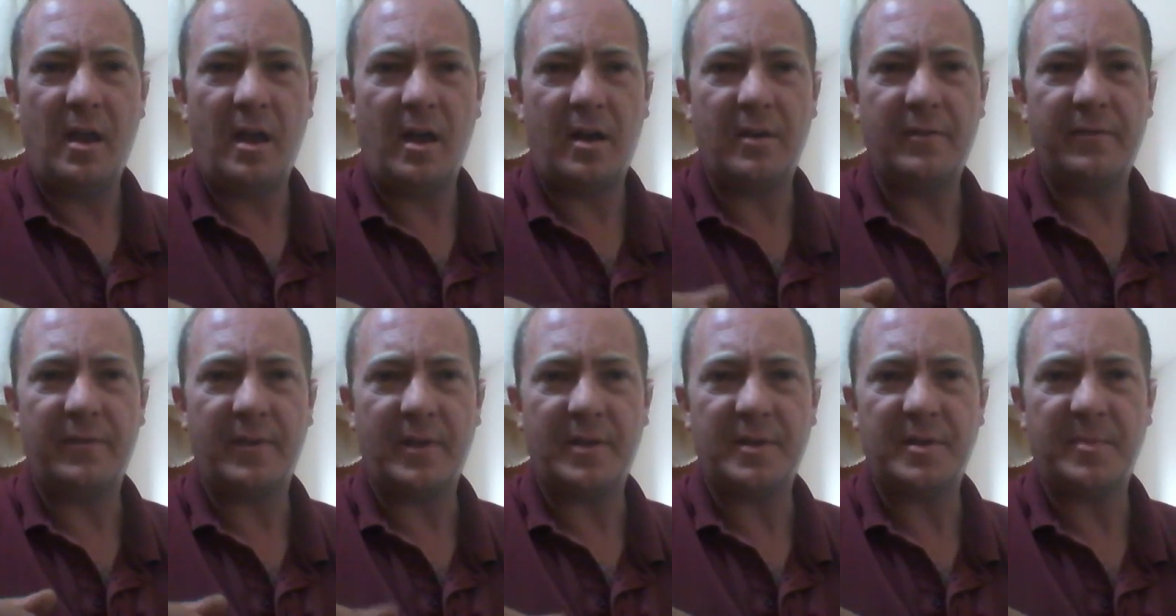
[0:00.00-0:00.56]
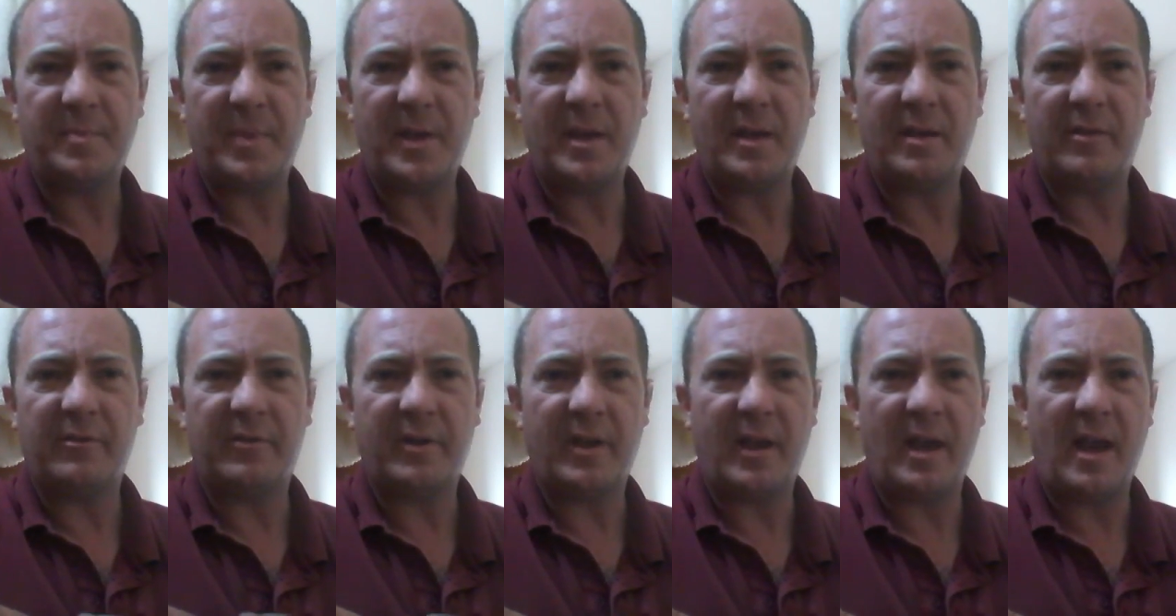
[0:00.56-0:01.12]
hopefully a
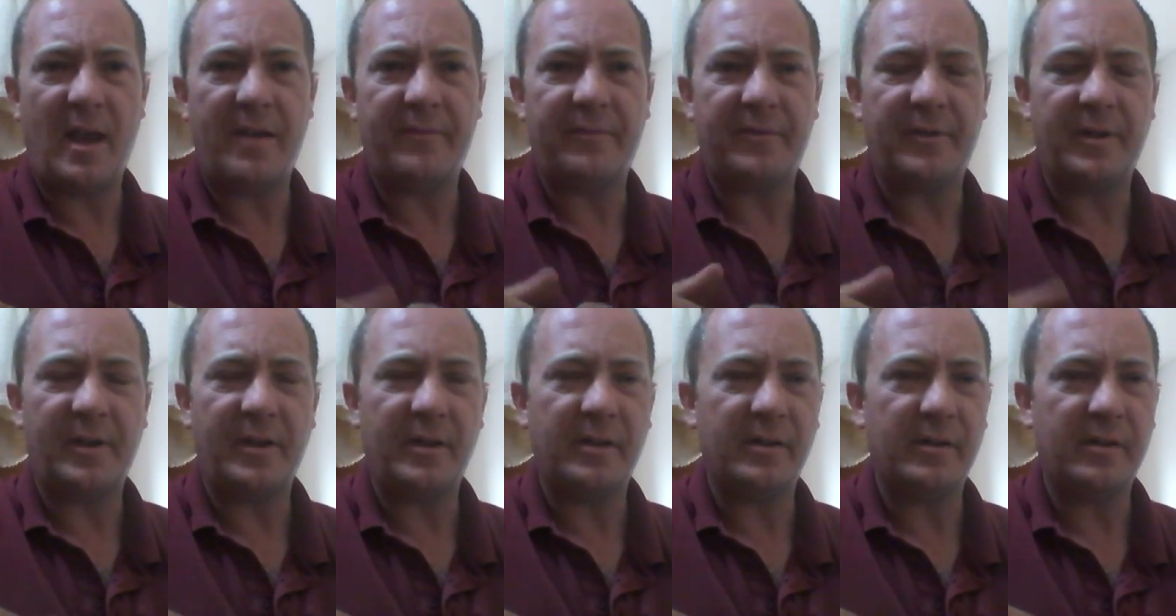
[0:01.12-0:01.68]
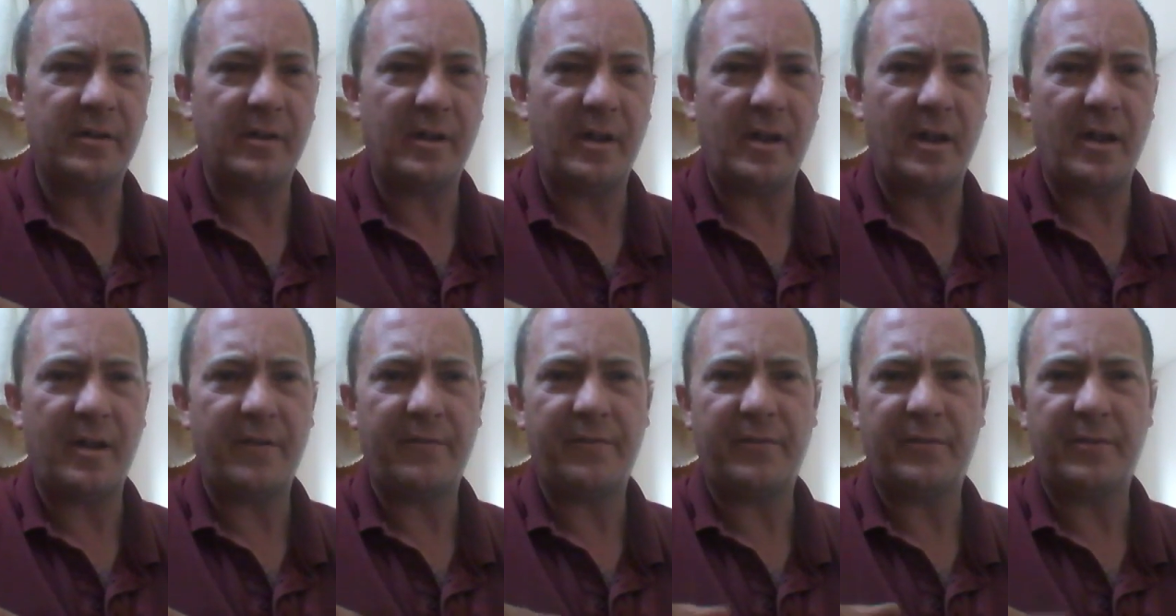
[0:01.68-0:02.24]
speedy recovery
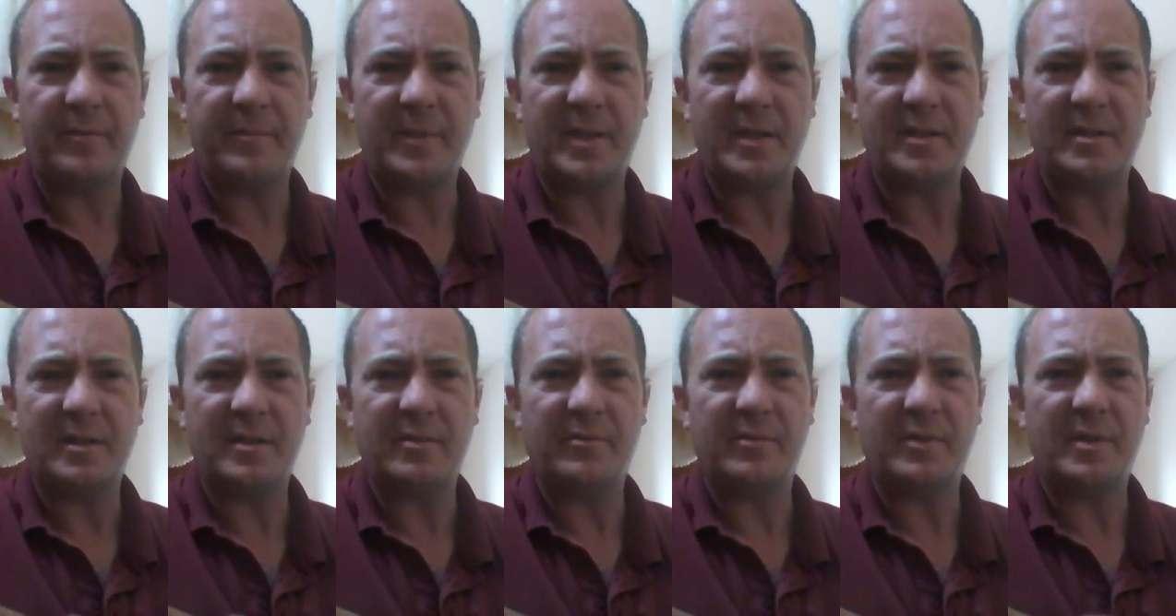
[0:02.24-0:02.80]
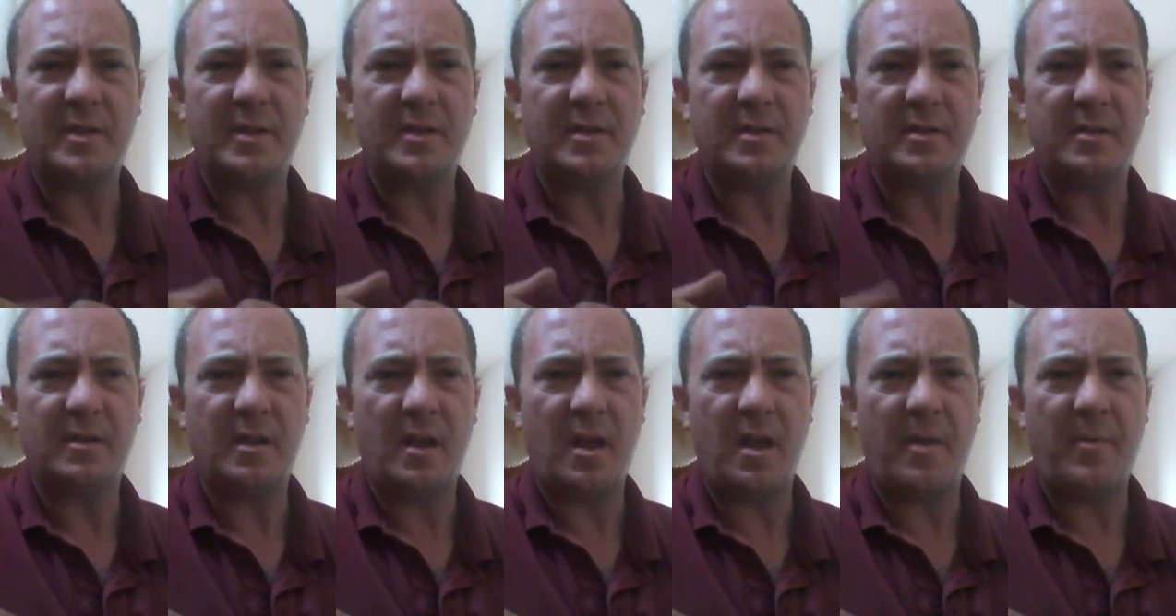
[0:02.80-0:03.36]
um, from his
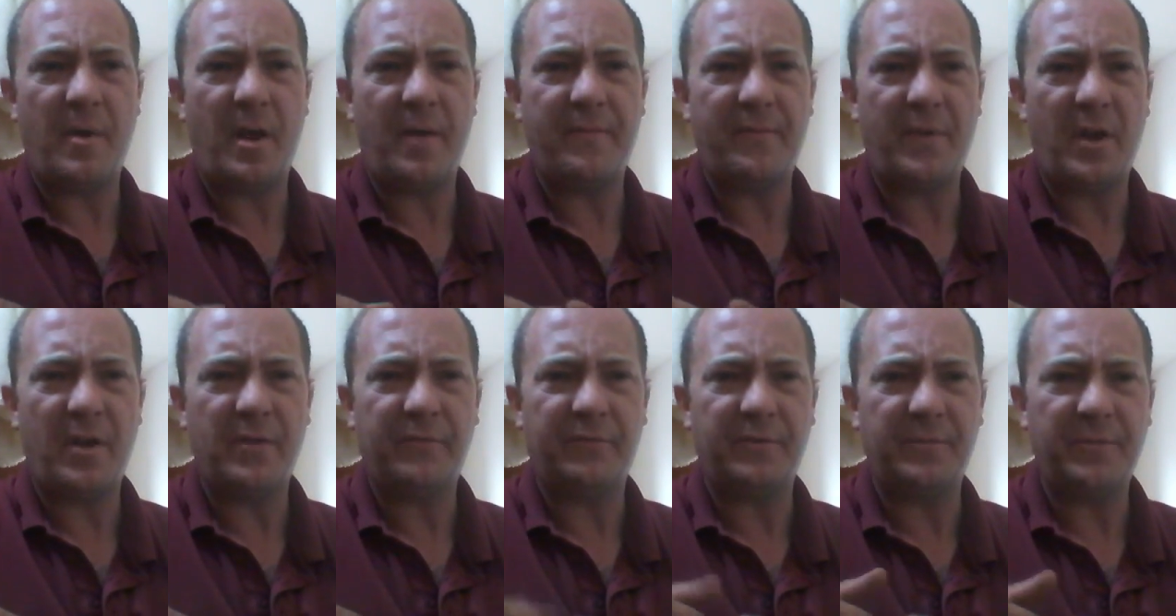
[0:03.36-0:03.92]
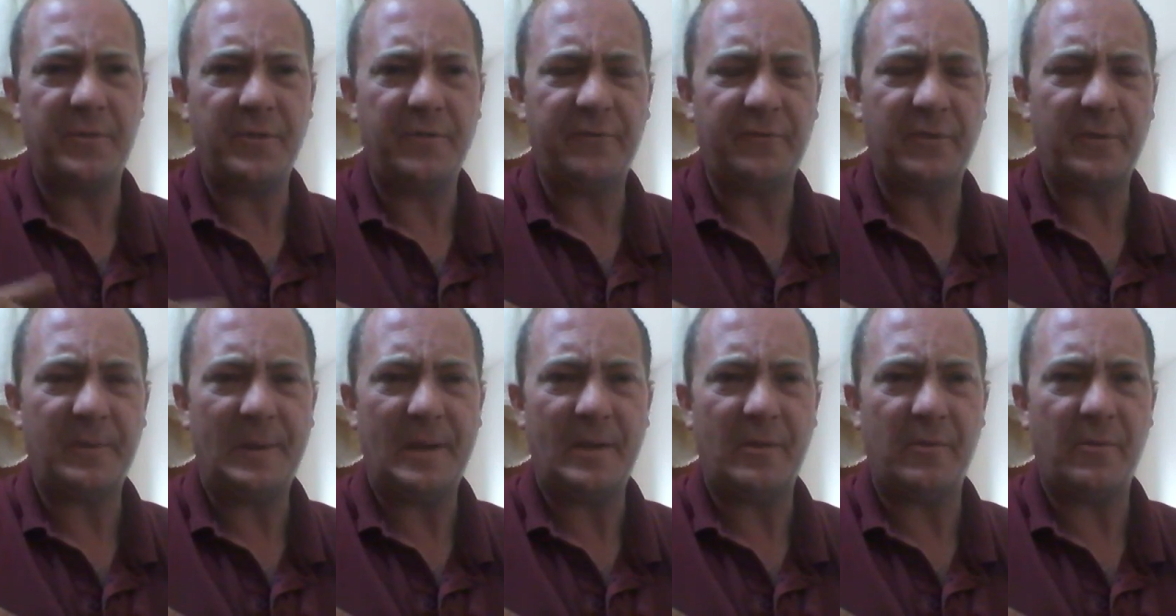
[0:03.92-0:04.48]
illness. I um, haven't heard from you
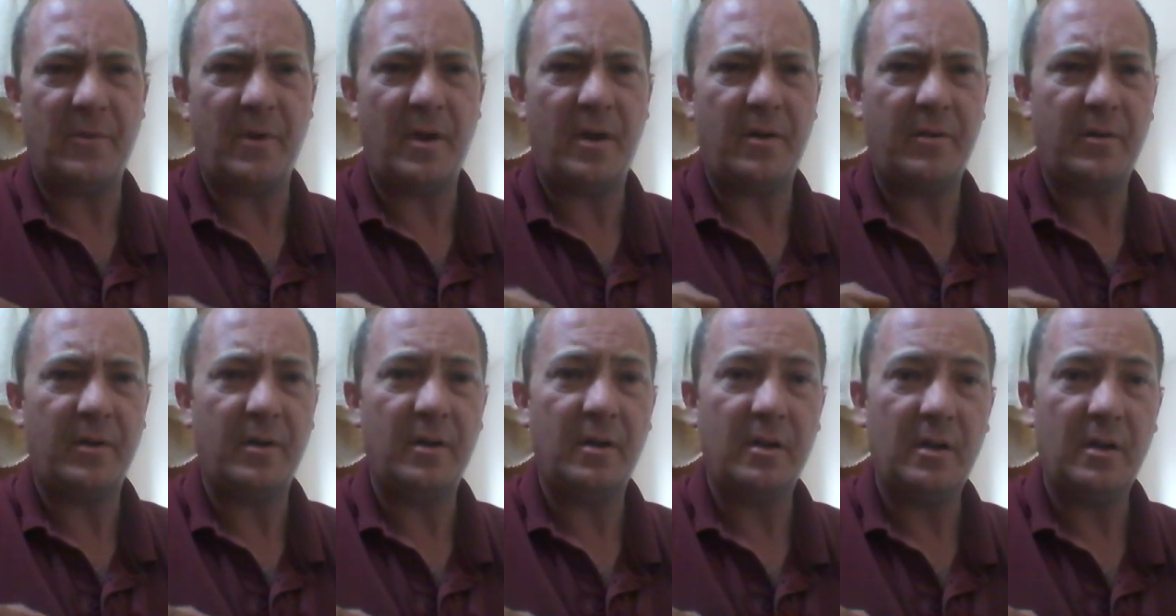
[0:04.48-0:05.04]
for a little while,